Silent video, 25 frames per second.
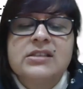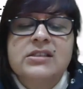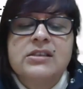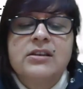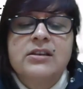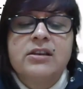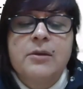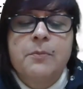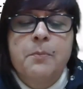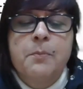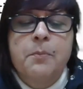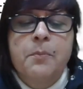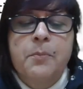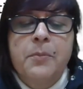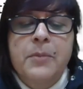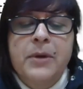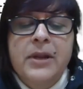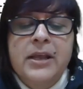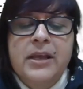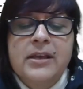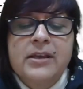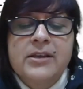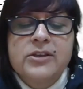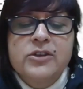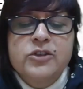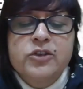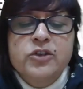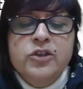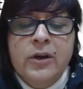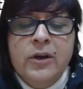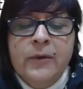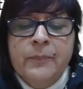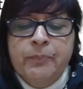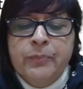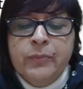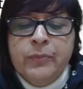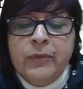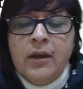is replaced
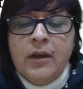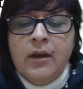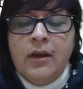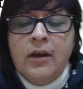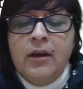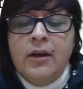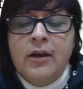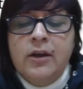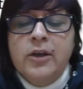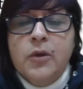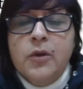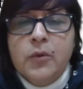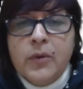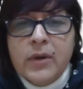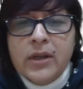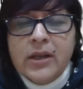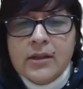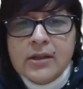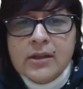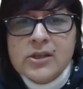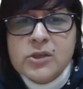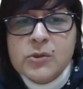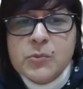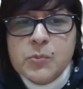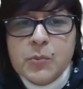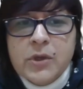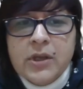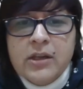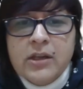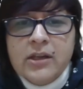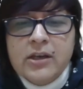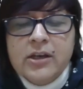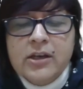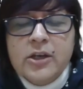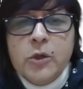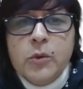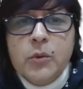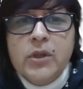during this
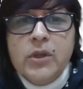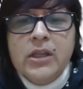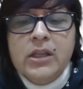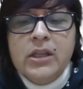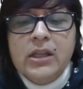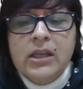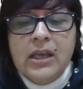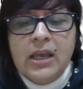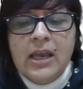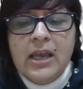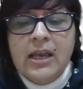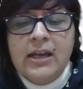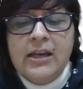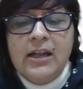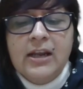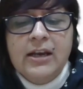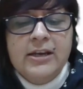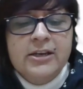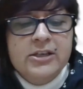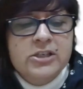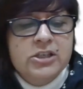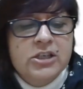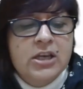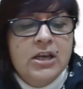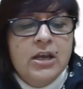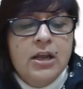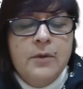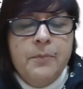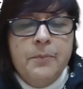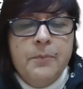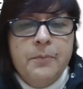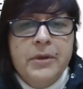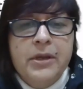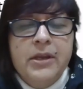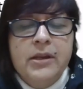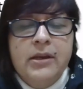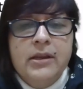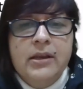period, during the analytical
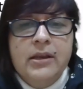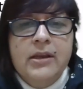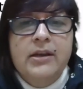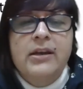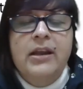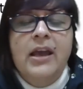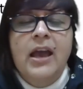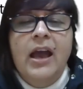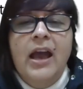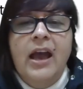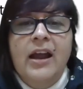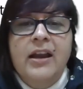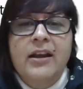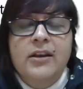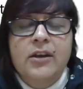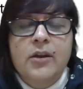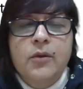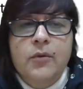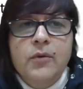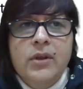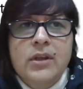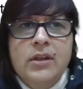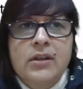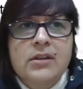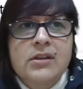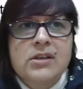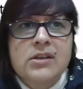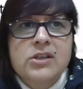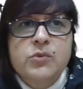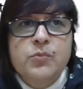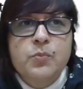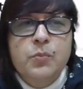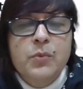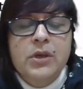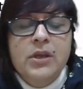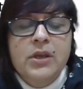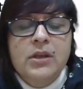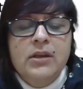period, and during
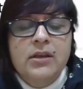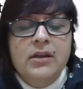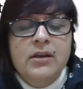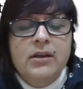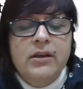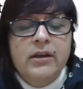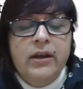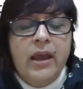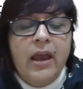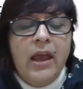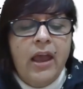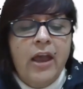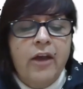this period.